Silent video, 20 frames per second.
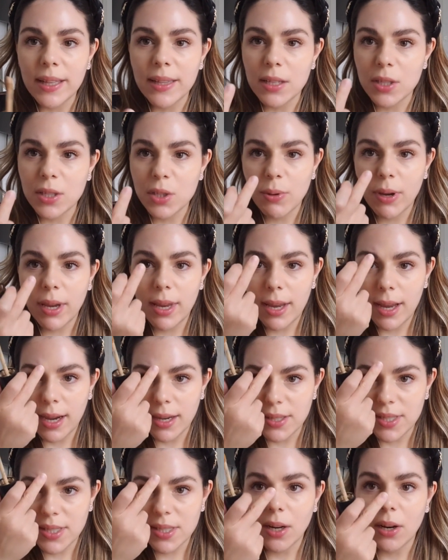That's why I
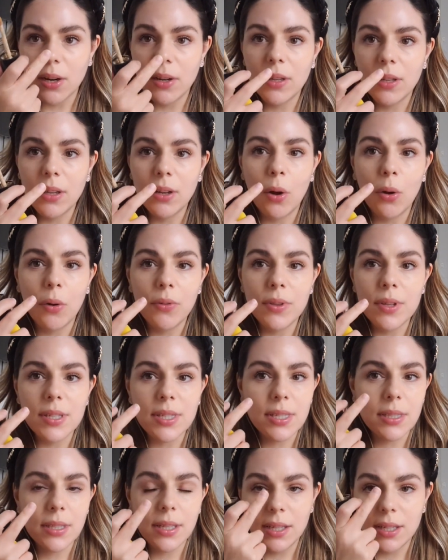started on
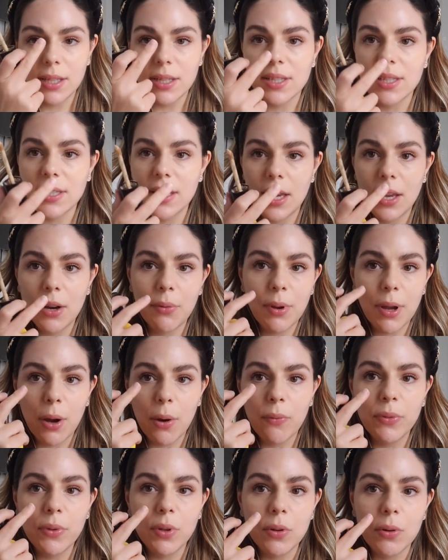this in this area
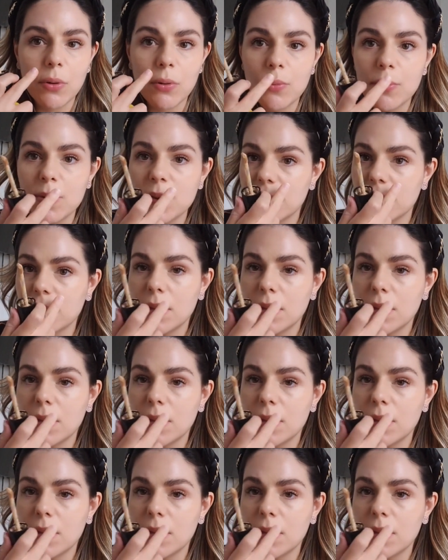of the nose